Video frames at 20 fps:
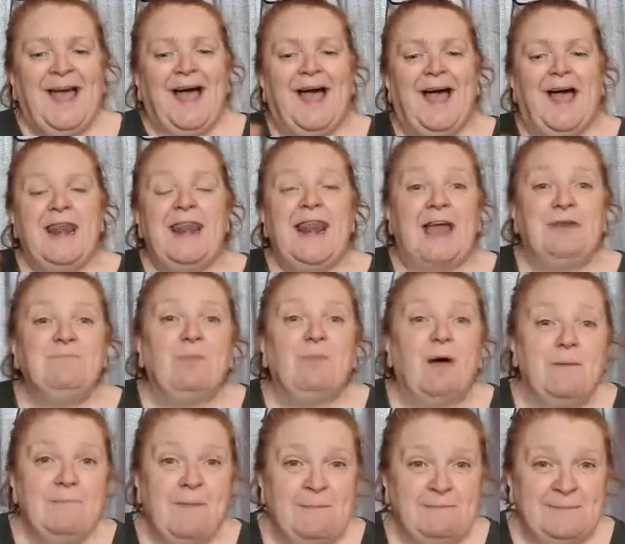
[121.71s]
uh, led
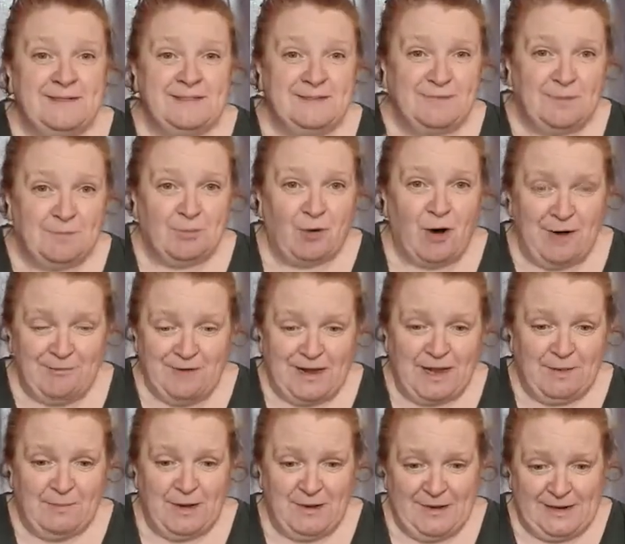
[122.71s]
by members of the Priory
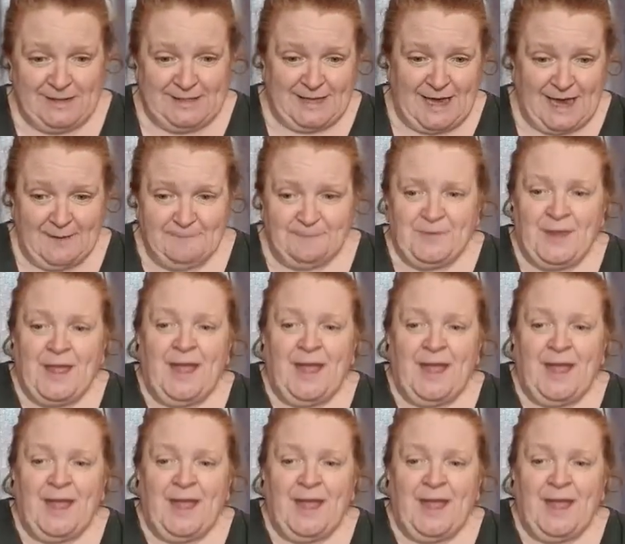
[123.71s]
community.